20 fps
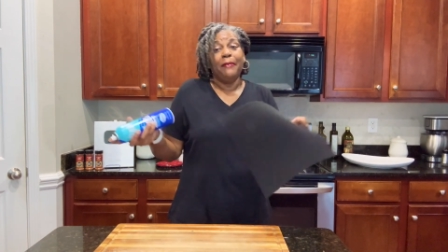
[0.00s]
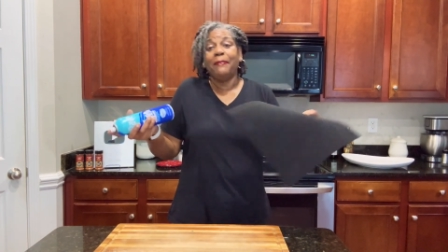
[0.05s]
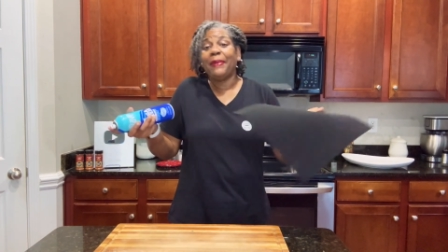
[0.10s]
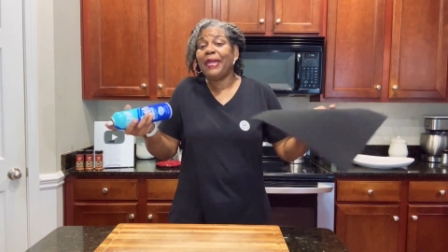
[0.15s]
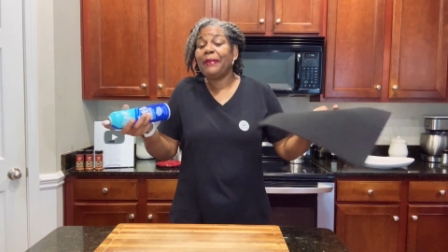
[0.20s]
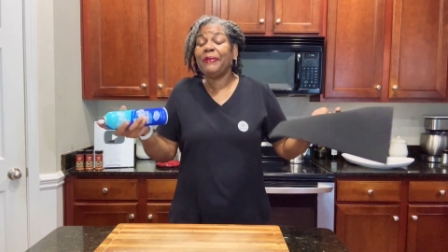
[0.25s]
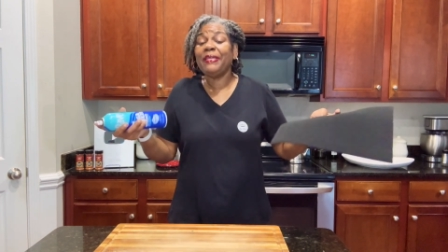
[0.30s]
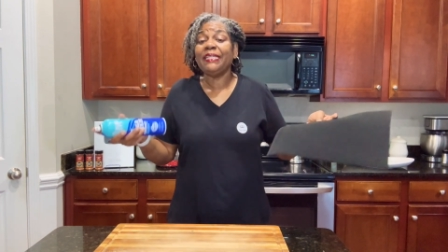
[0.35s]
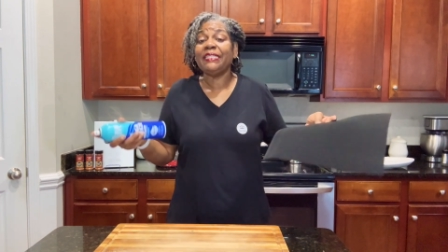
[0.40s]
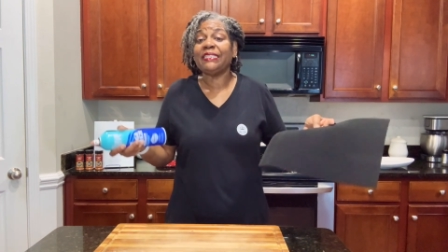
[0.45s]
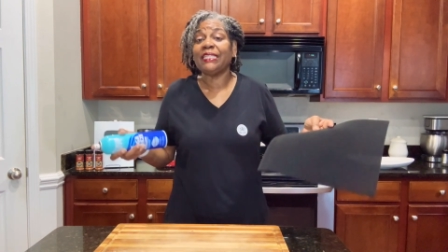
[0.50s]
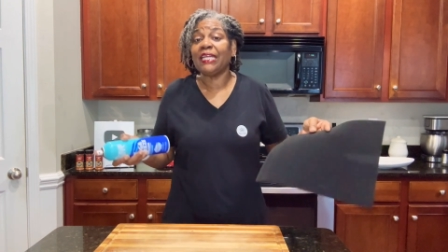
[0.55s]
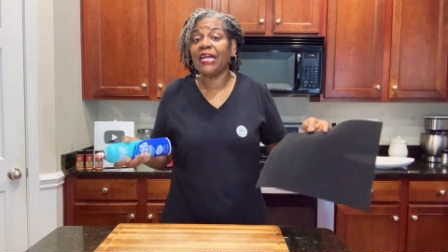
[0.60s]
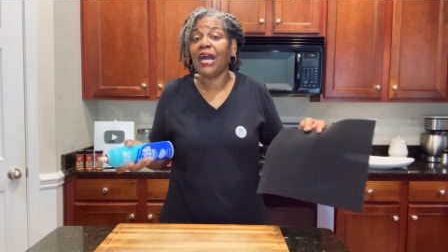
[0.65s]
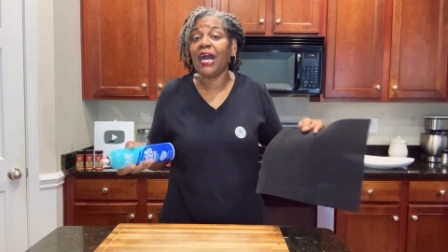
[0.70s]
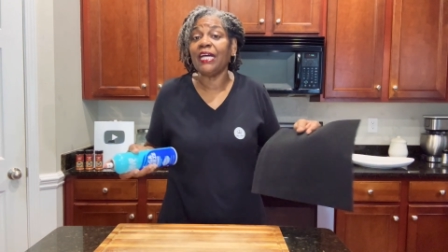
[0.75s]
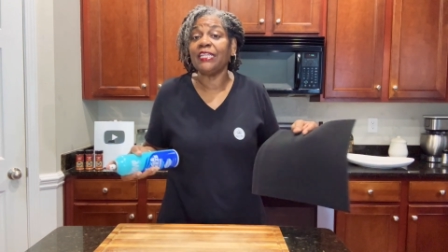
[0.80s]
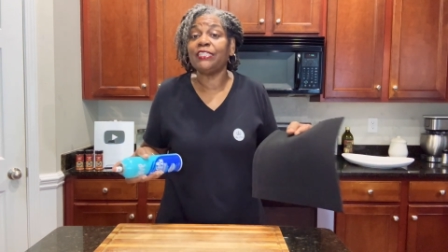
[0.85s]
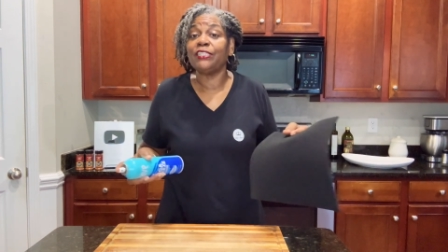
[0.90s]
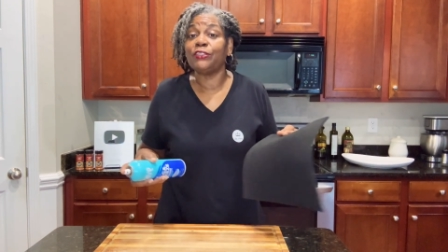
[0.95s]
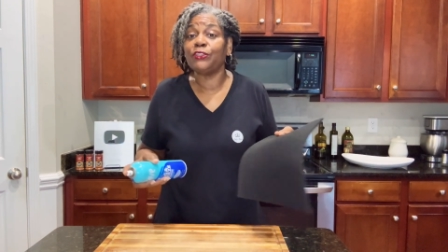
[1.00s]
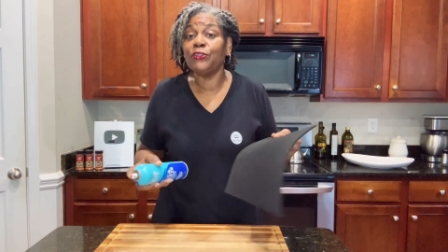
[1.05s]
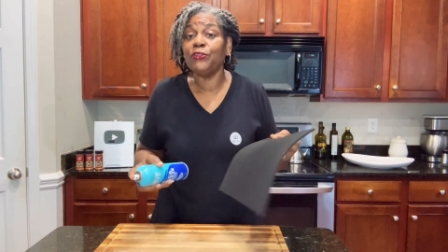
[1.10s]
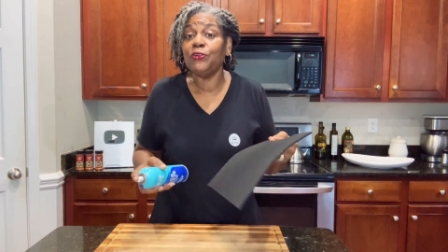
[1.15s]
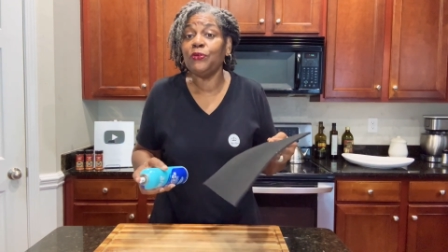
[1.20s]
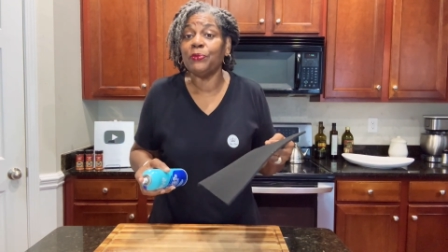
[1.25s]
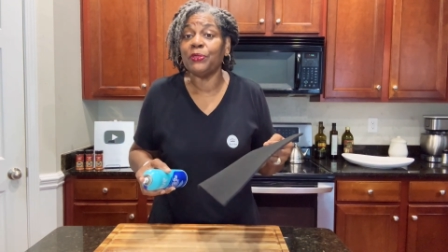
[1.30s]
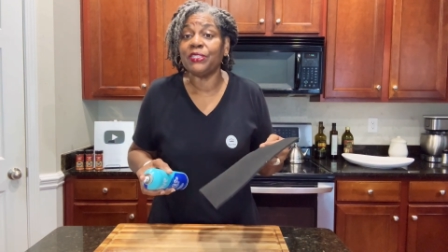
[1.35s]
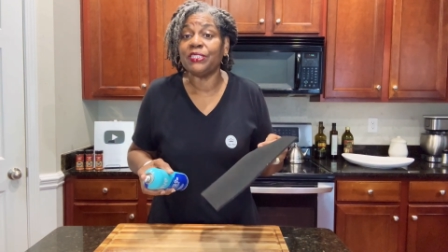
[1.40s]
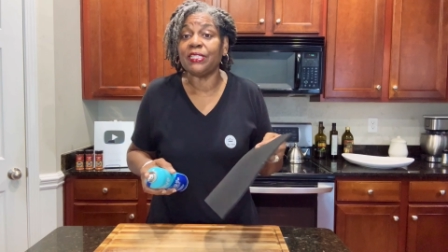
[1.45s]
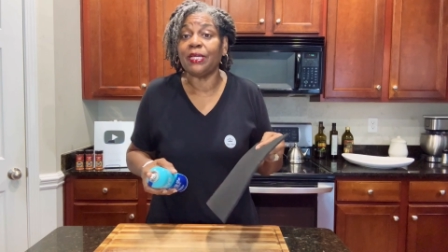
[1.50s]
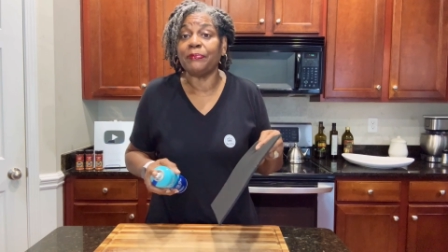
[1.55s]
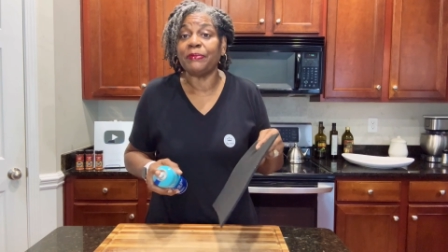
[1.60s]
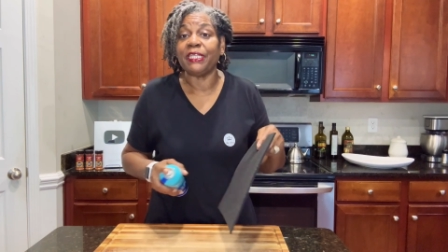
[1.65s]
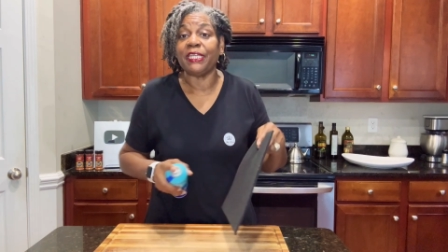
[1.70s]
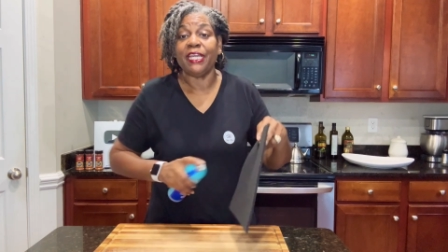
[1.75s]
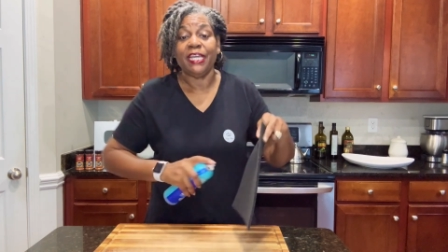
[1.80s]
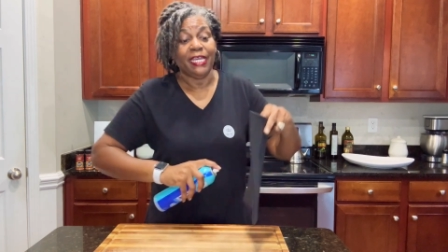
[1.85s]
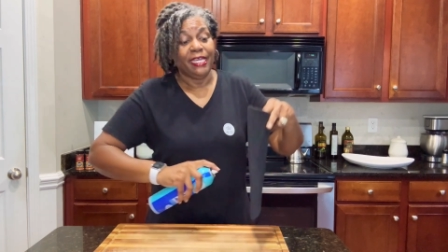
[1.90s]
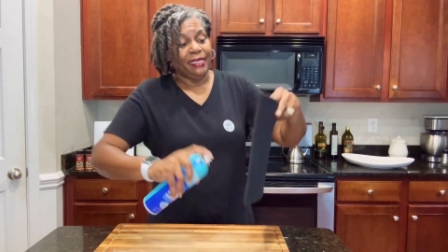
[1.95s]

maybe it's a costume or something,